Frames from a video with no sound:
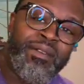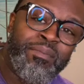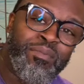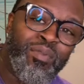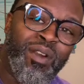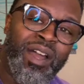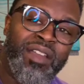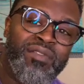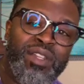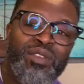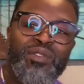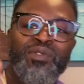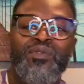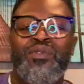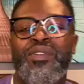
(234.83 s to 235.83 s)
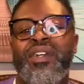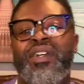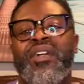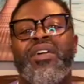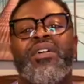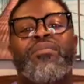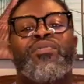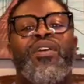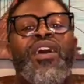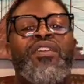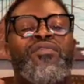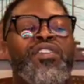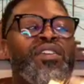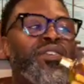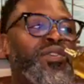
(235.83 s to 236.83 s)
Private Oud.
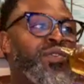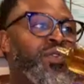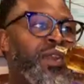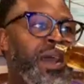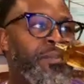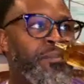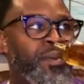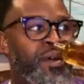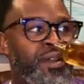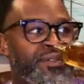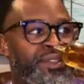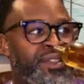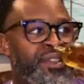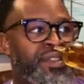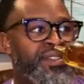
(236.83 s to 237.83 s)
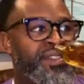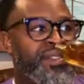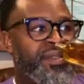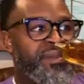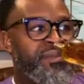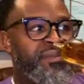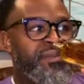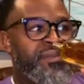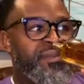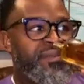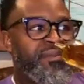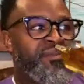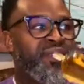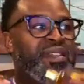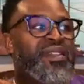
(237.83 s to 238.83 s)
Private Oud, I bought this
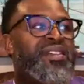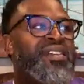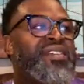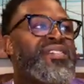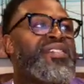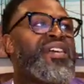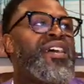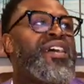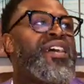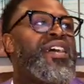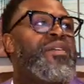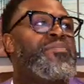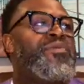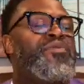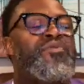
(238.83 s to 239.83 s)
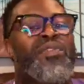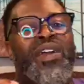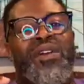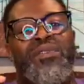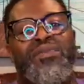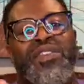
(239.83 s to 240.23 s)
because the hype around